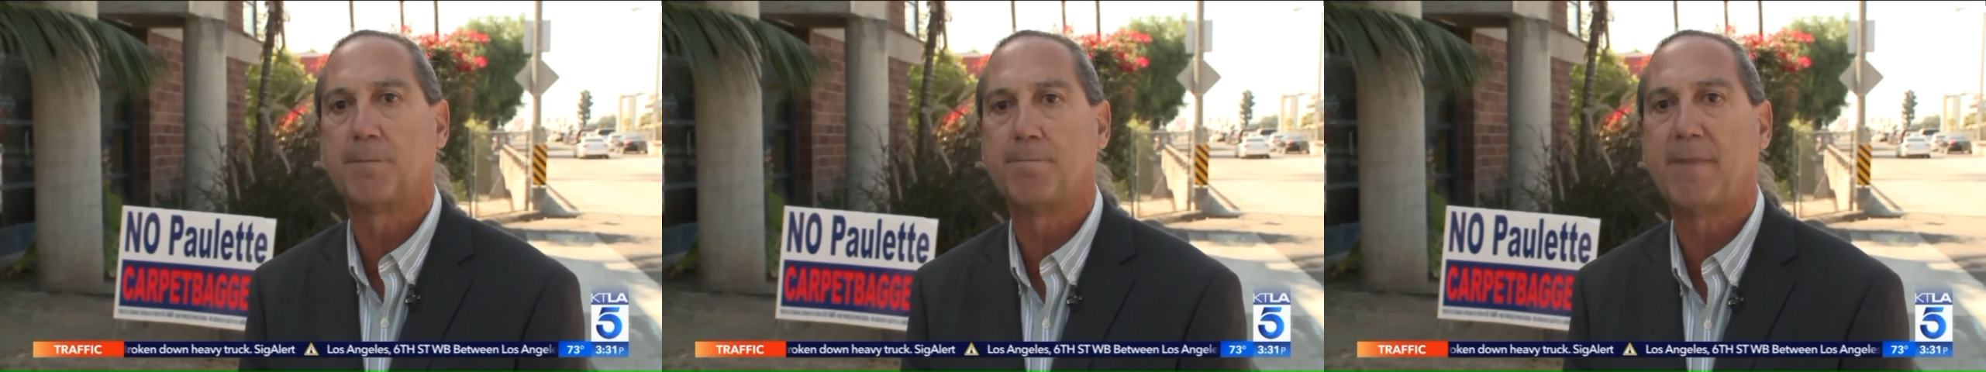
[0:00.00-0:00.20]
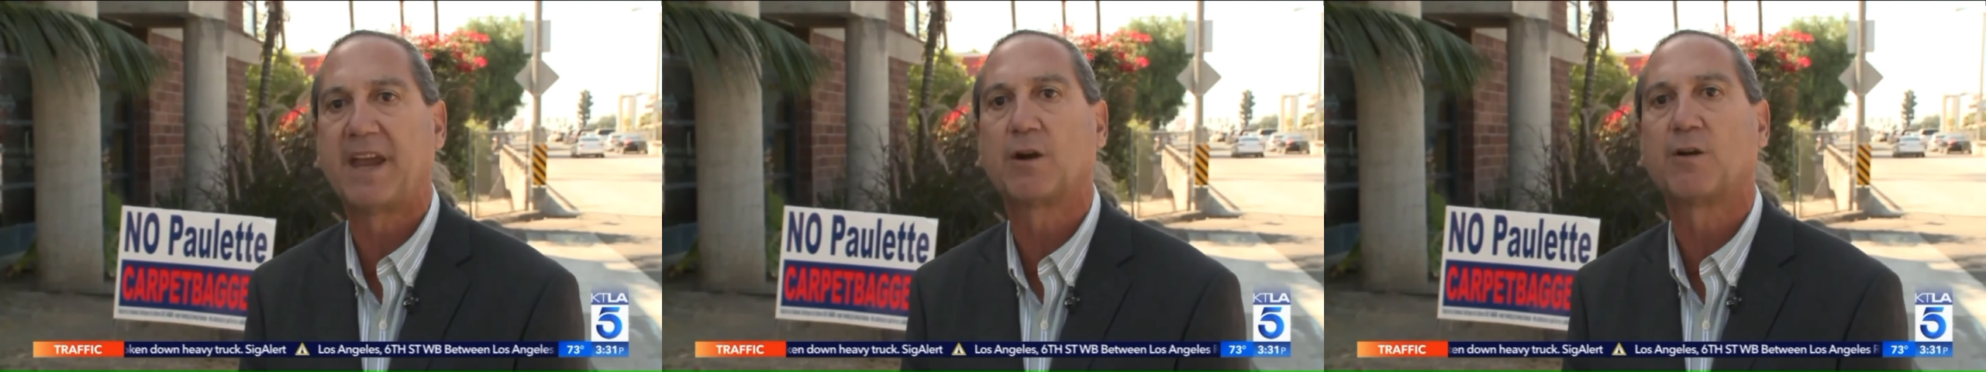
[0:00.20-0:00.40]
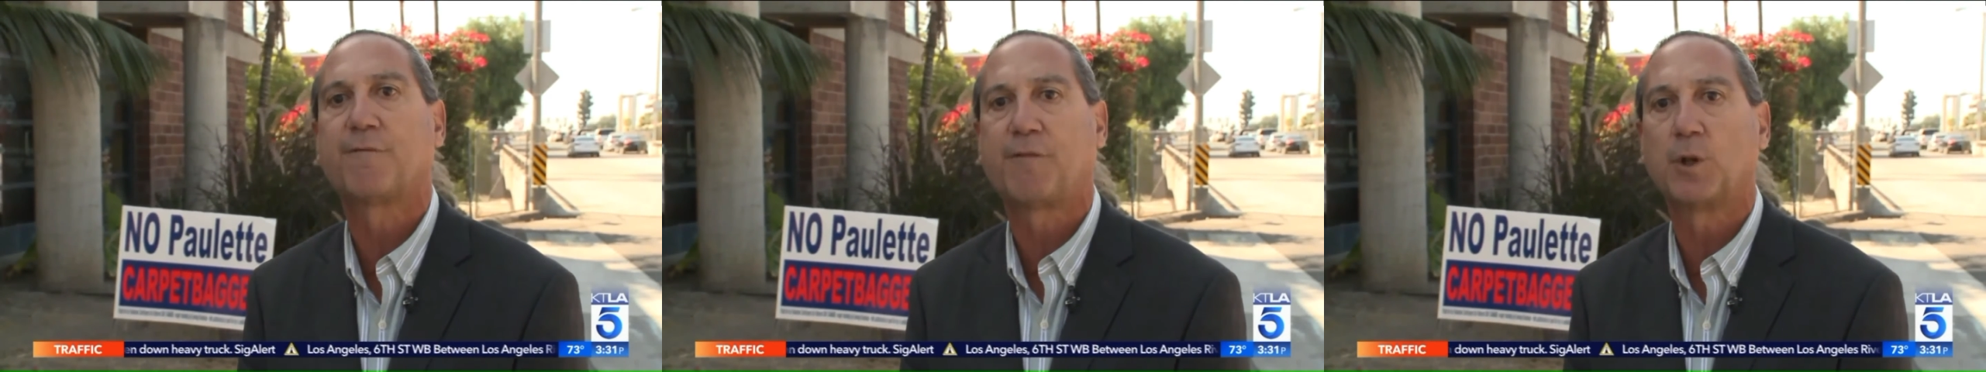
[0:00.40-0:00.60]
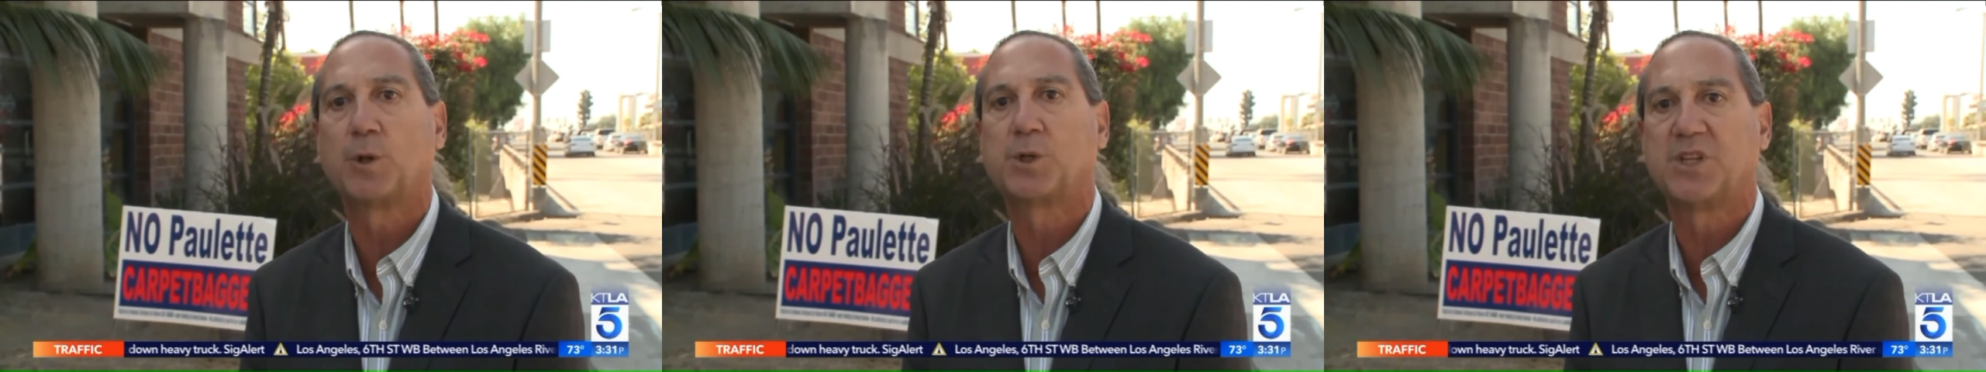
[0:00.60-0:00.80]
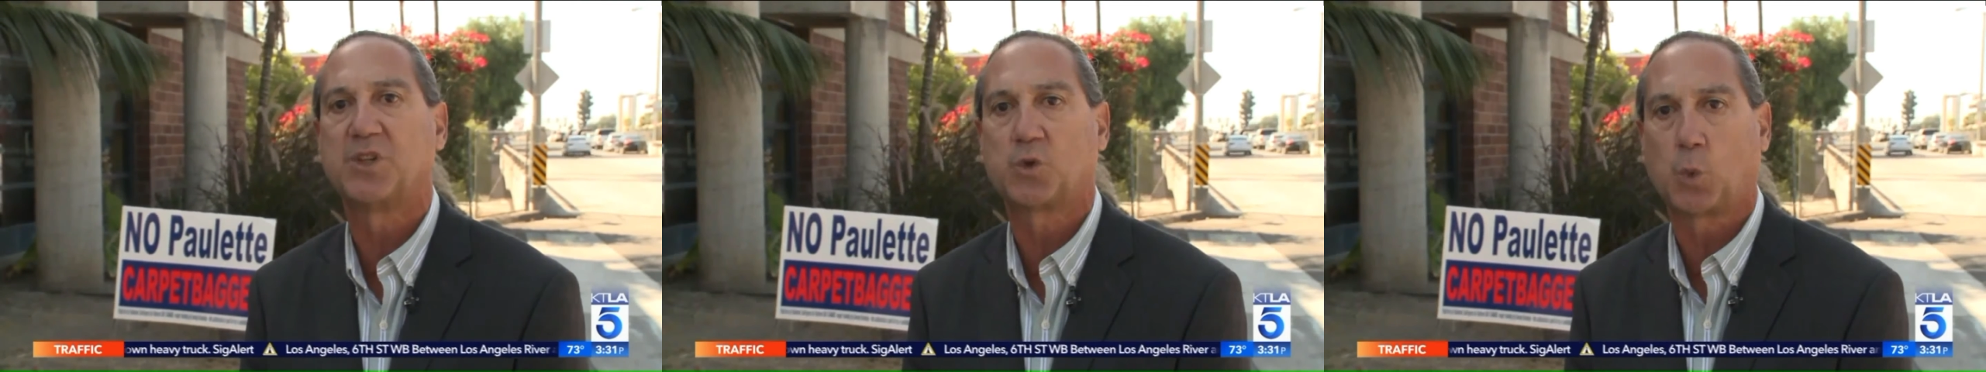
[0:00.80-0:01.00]
mayor of
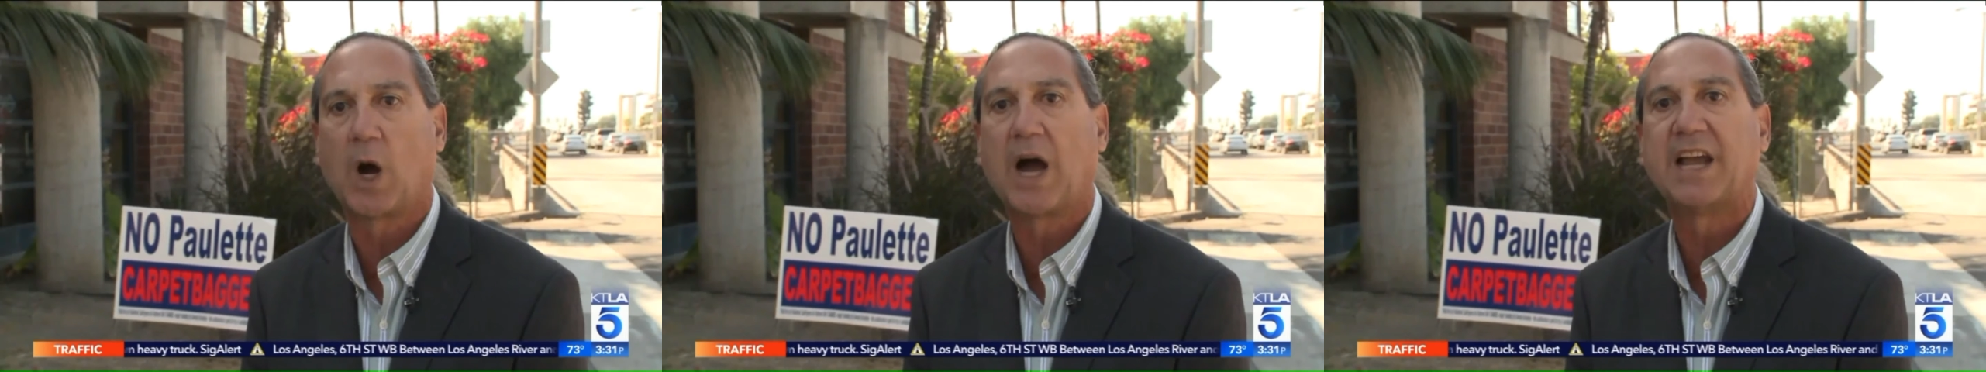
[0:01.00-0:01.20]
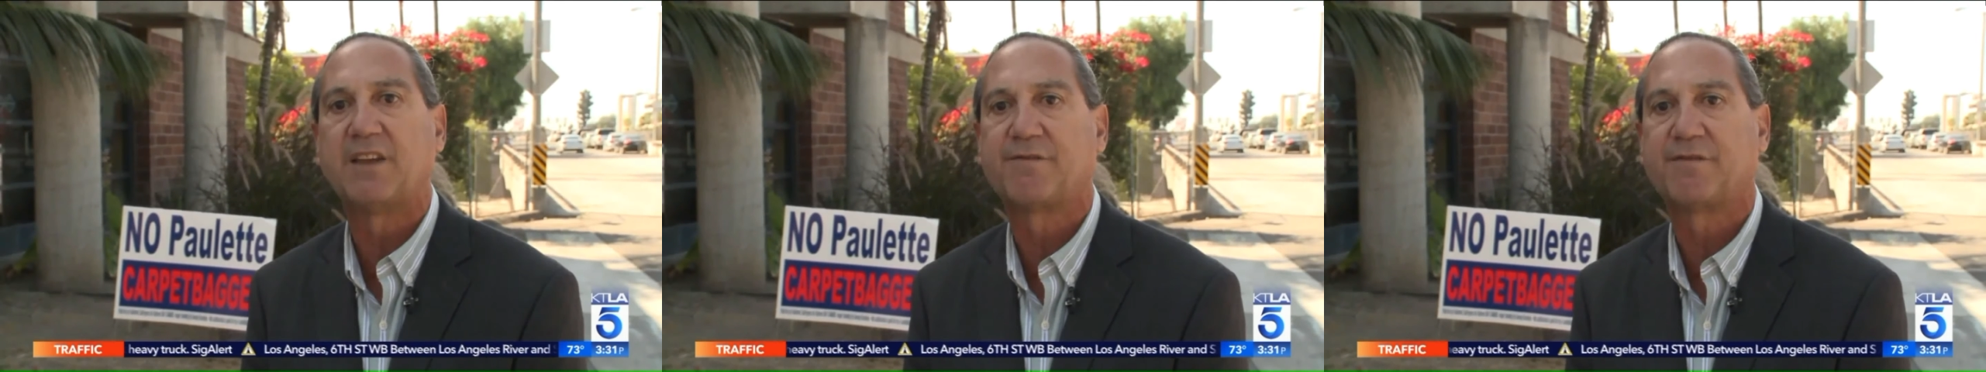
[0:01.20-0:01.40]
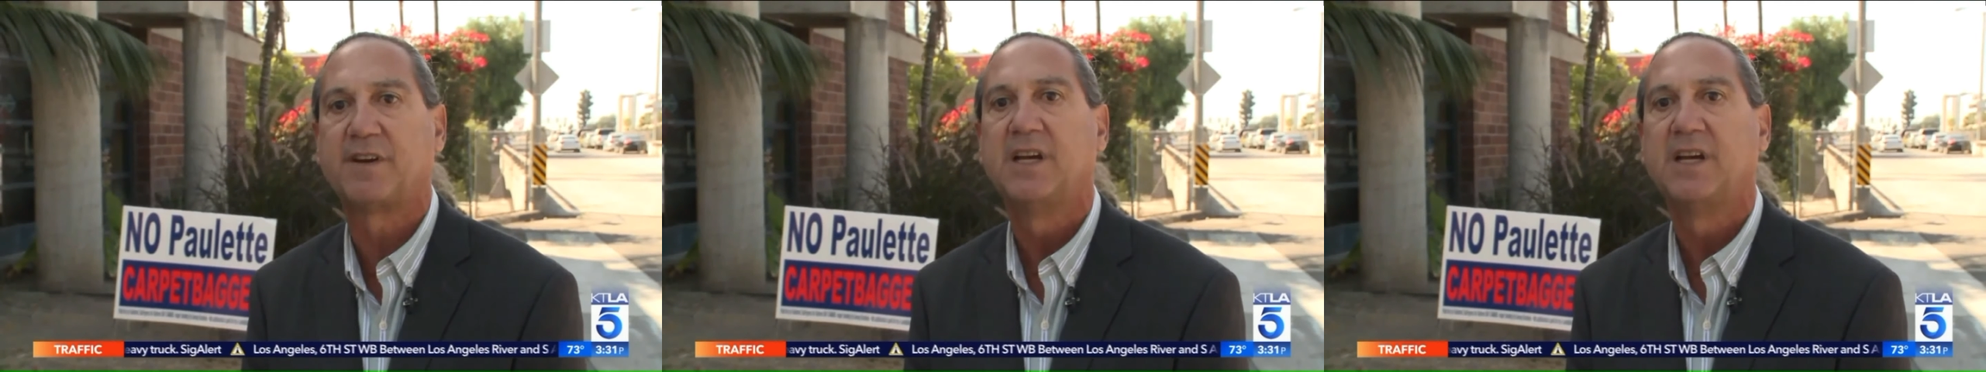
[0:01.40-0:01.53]
Fullerton's wife.